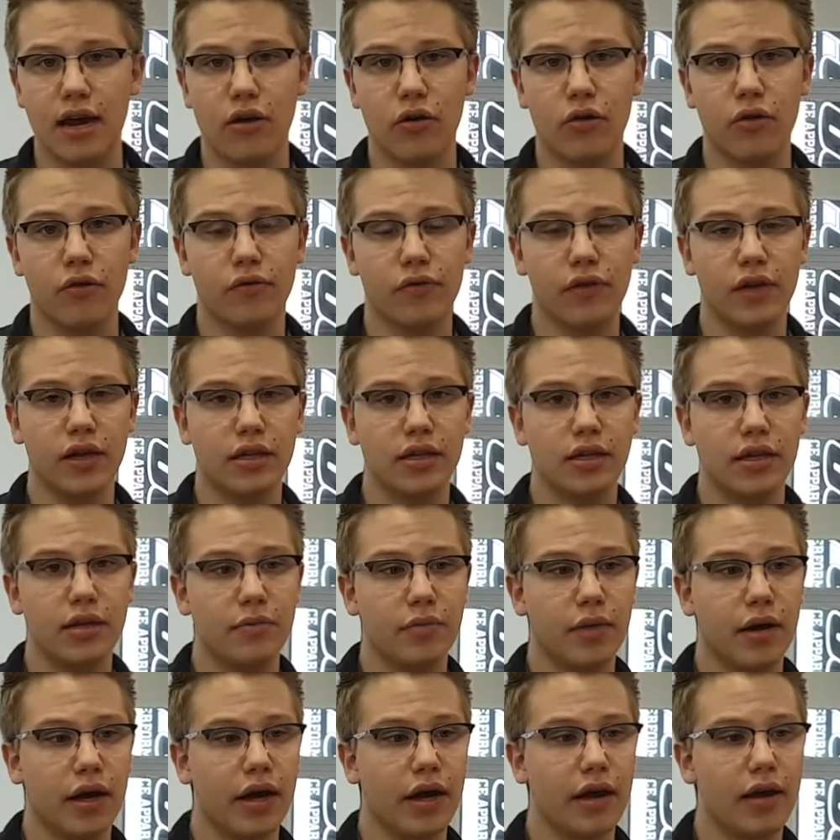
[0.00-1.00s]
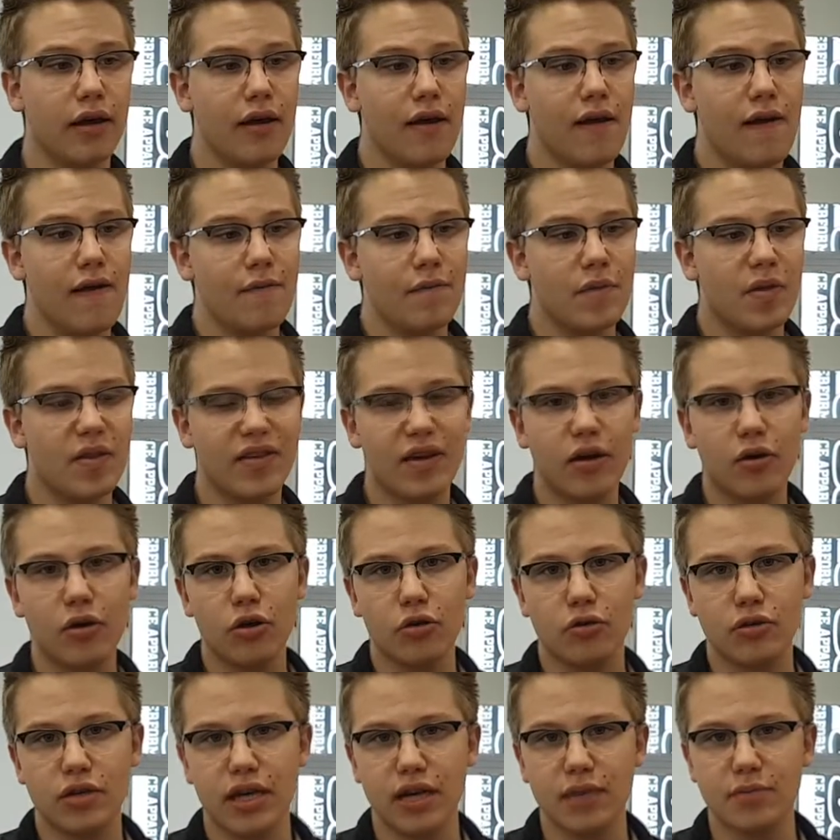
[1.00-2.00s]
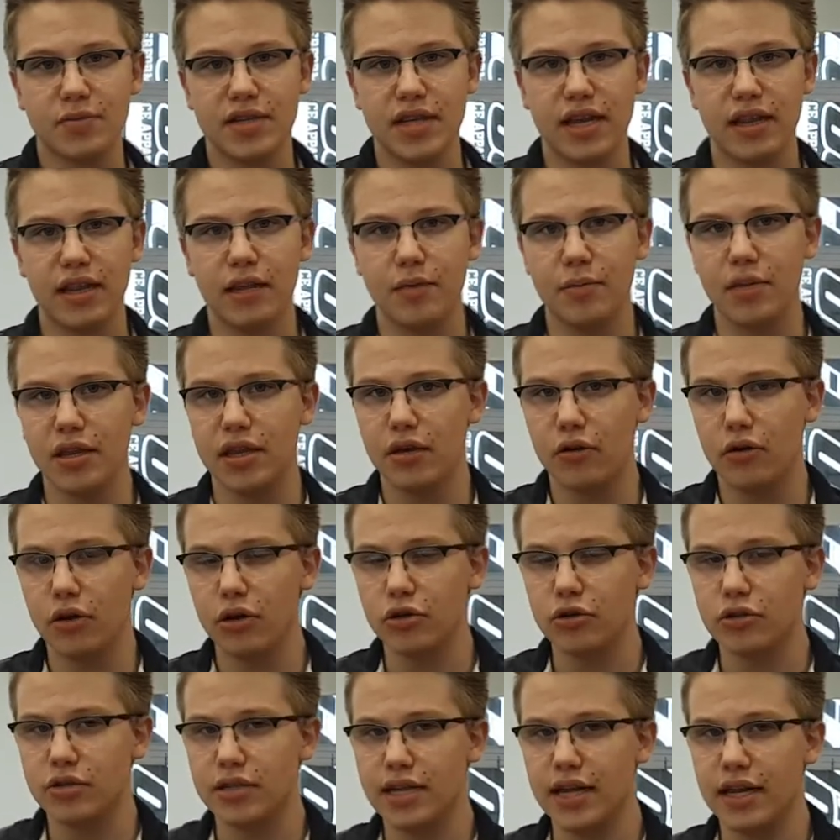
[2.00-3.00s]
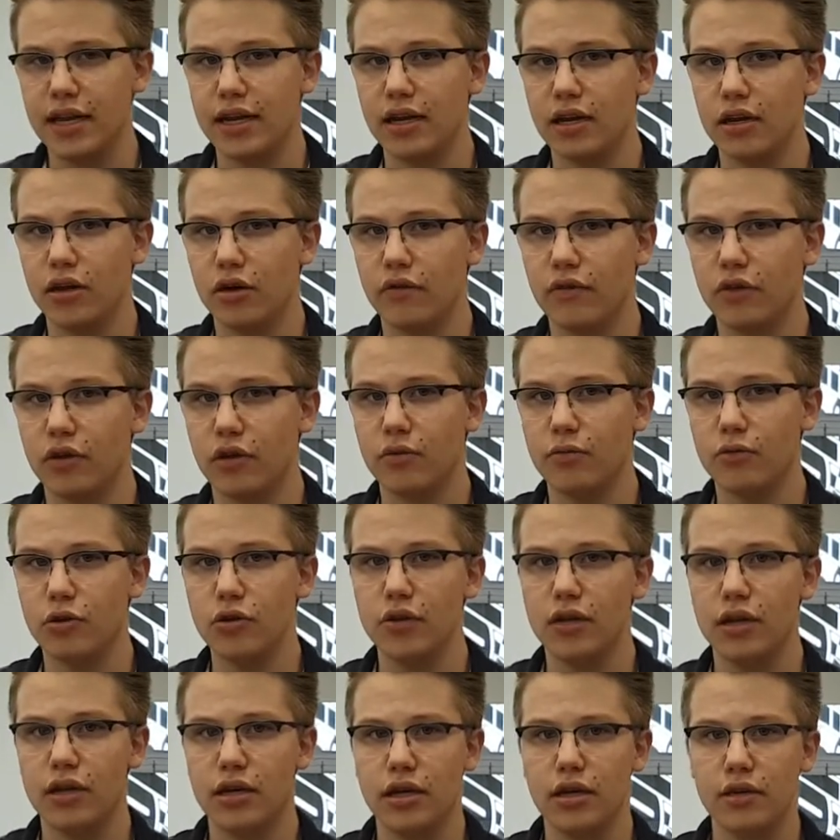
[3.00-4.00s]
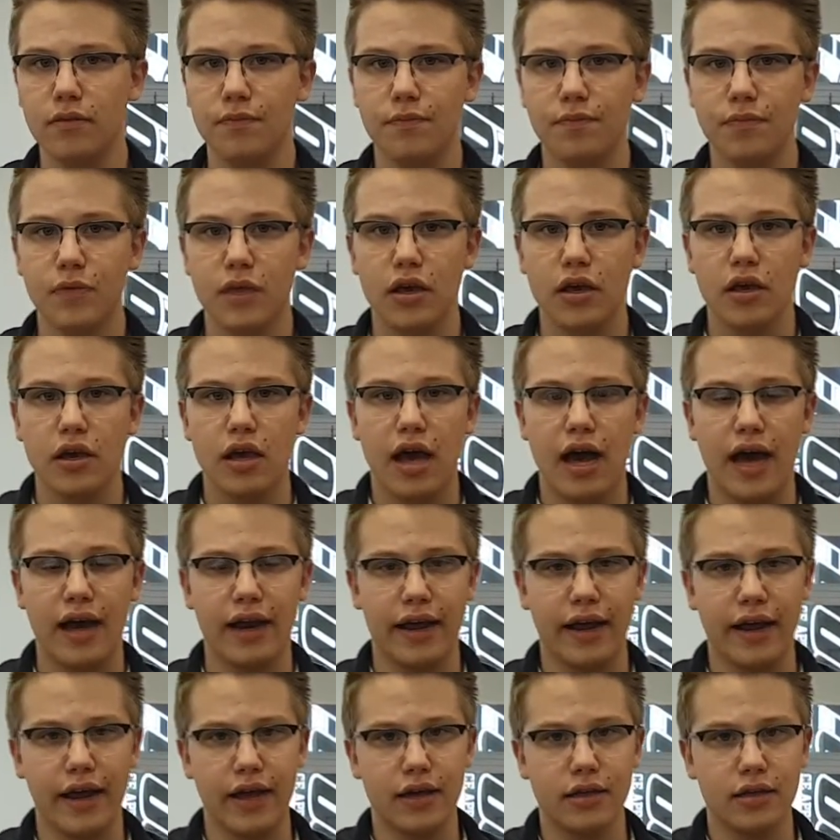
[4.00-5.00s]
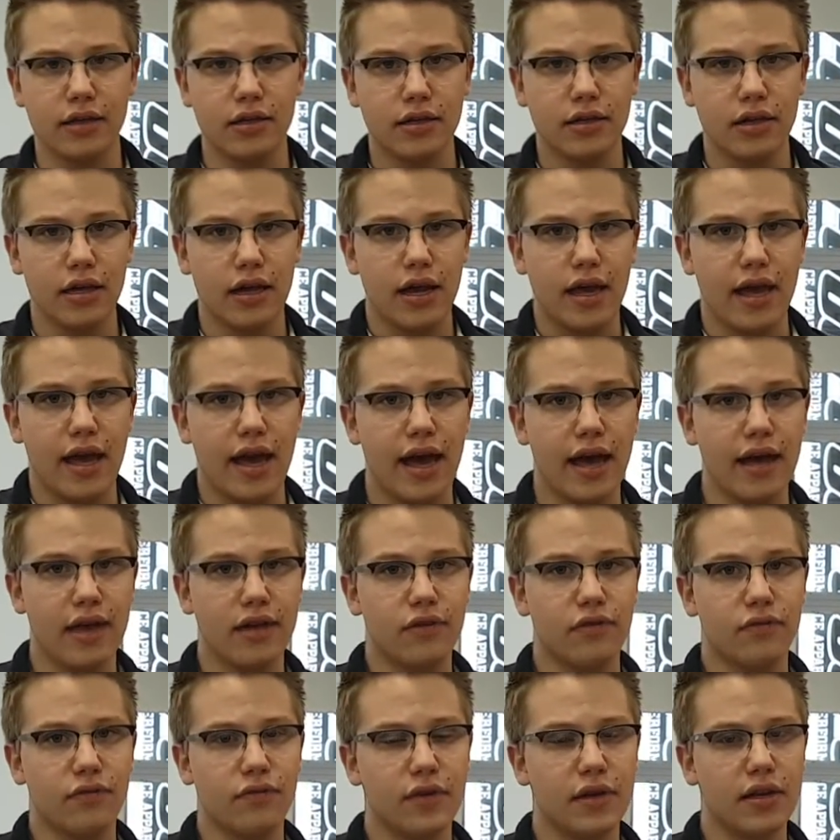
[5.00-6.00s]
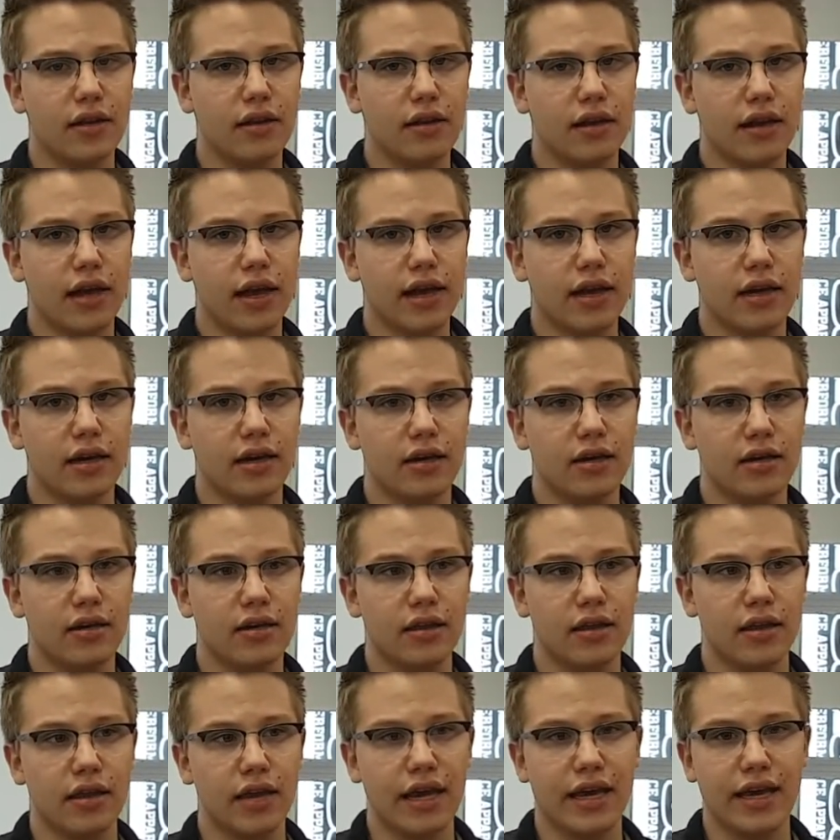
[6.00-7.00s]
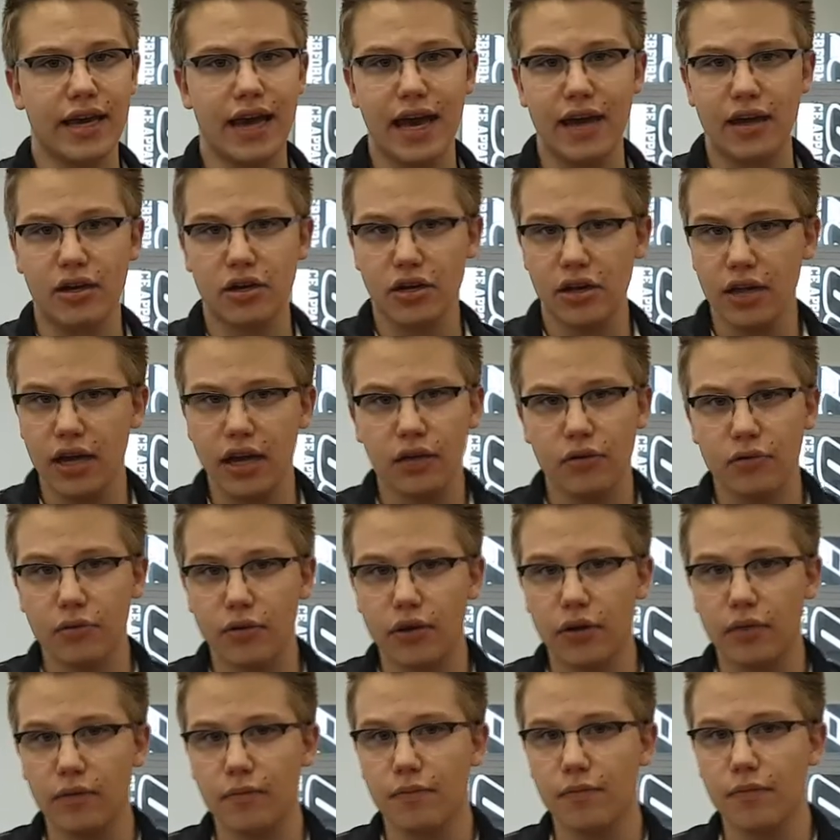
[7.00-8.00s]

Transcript: are afflicted by stereotypes that limit their understanding of the community at hand and feel like they can't connect with them.